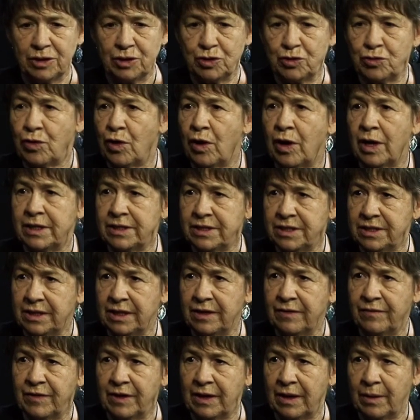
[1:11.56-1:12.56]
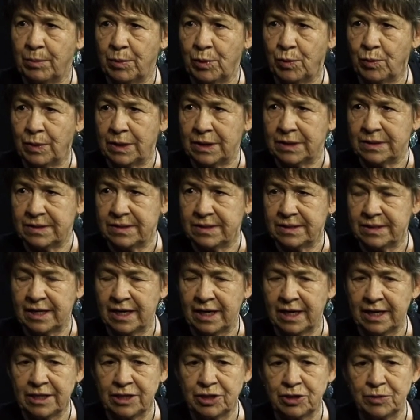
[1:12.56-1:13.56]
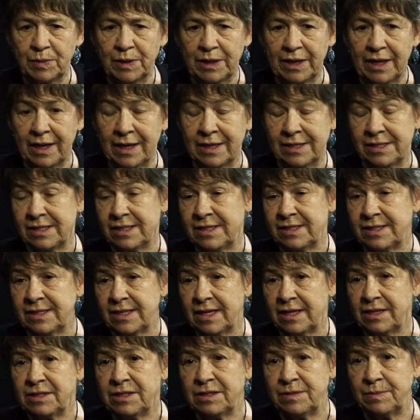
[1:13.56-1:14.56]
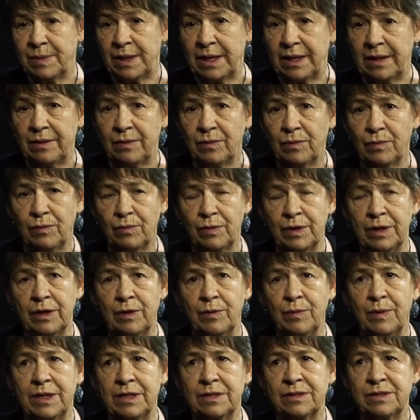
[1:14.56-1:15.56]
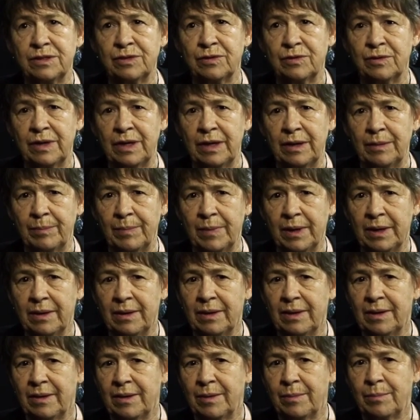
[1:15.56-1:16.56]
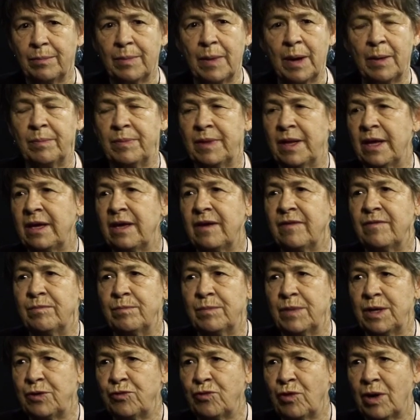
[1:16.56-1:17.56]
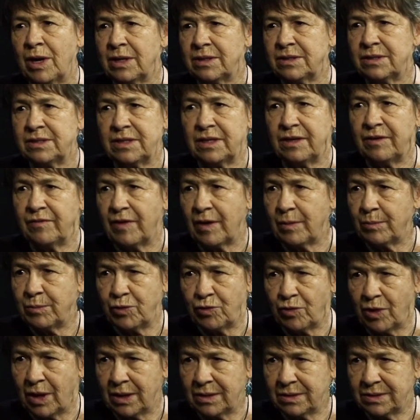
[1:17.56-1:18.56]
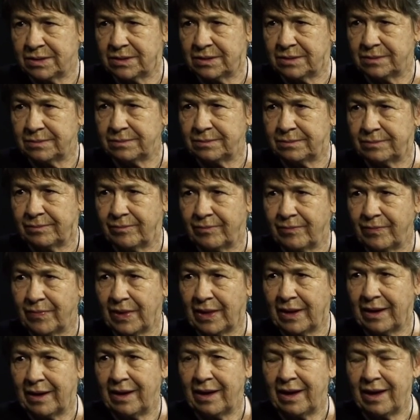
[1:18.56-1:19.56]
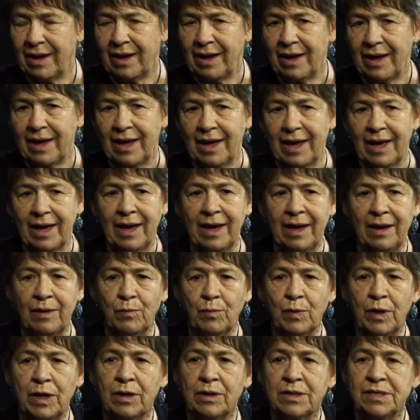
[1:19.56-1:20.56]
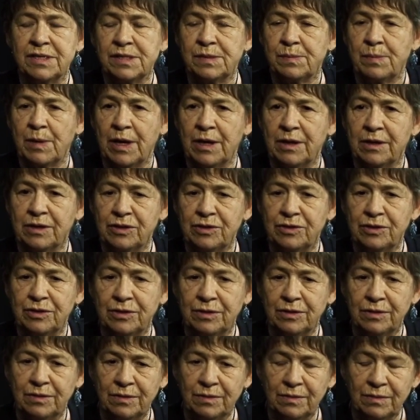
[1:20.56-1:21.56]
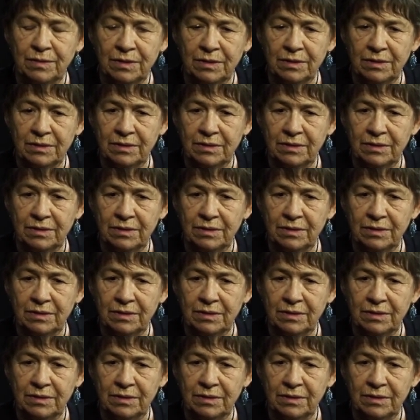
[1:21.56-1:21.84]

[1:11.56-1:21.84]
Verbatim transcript: tried to give it up at one stage, but as he said to me when I went and saw him, Mum, they're giving me drugs to give up drugs. And when I spoke to